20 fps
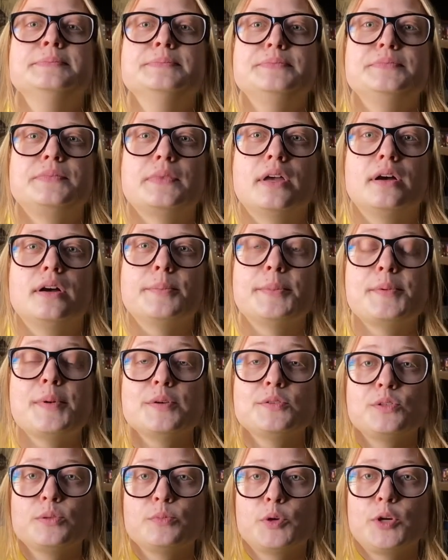And
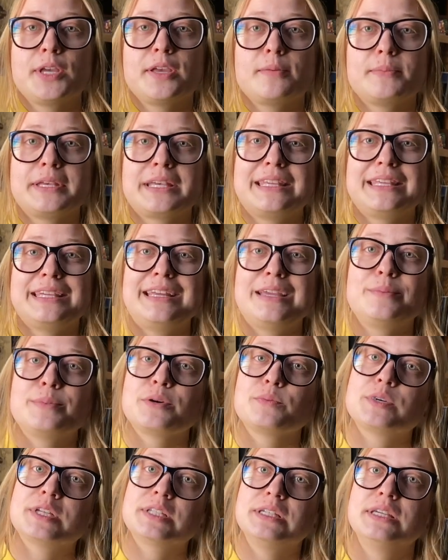most of the morning I've been cleaning,
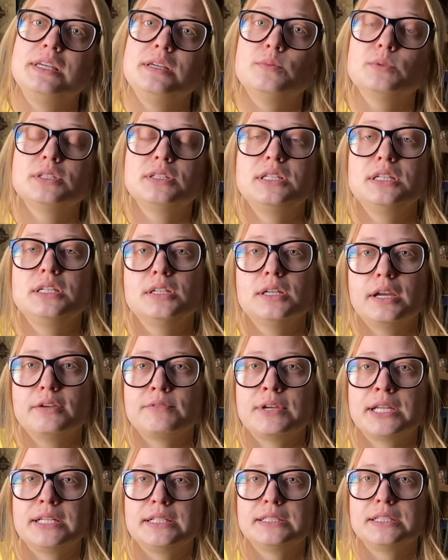but while he was here, I
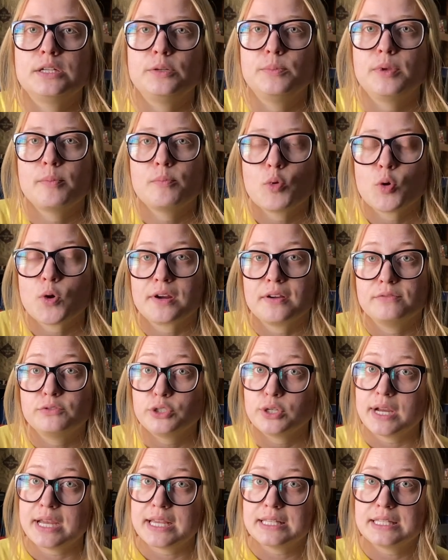read a little bit more of
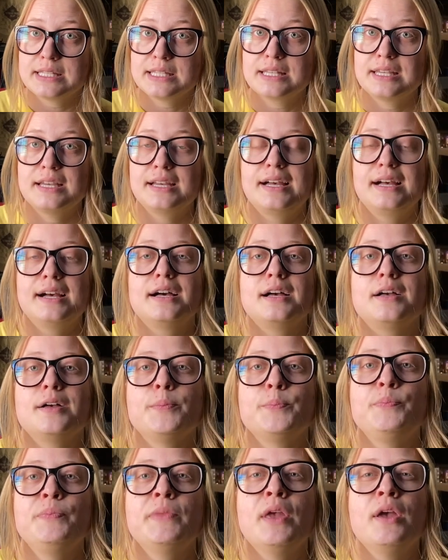Tress.
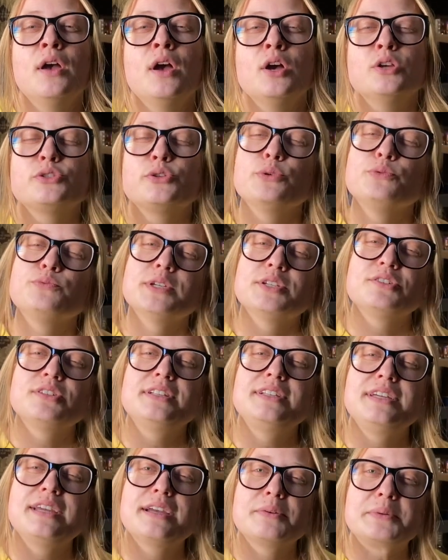So
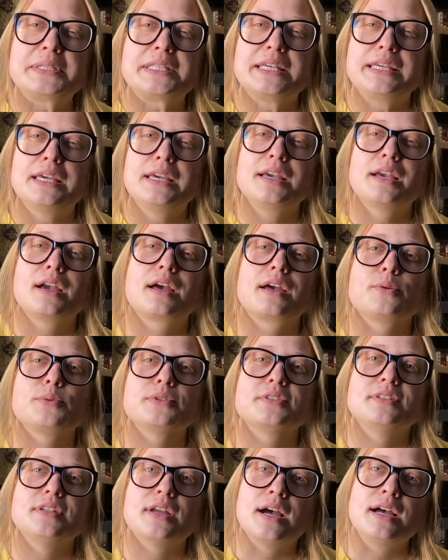originally I was thinking I
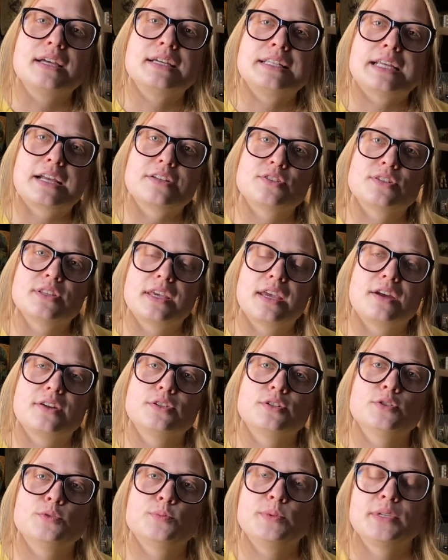was not attached to the
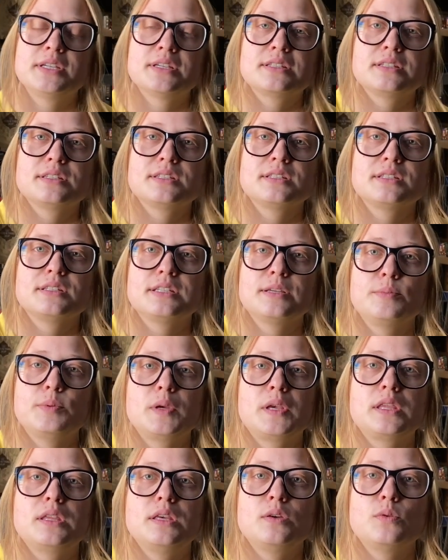characters because
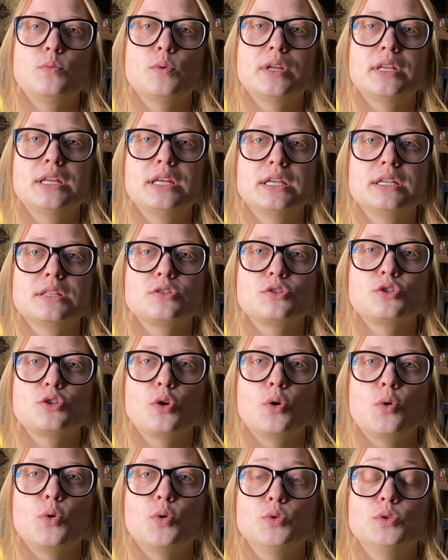typically when it's
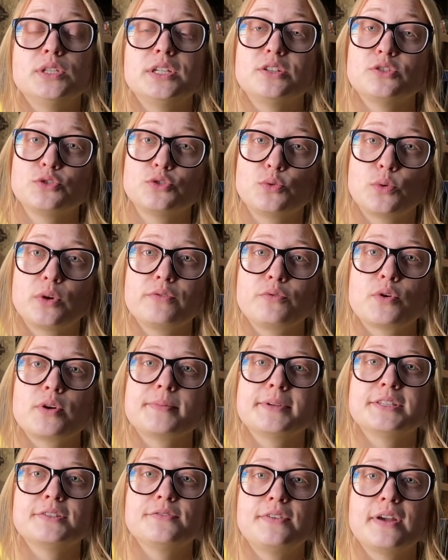told in a story form,
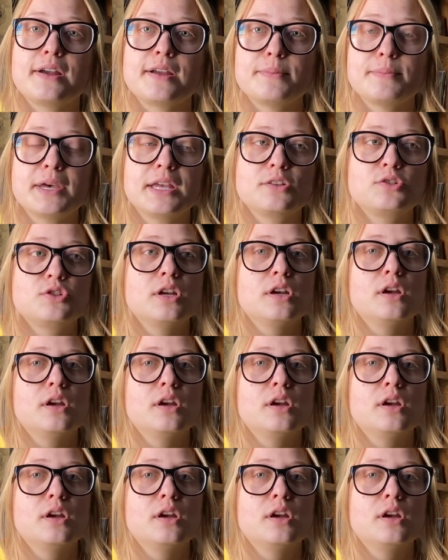it's very much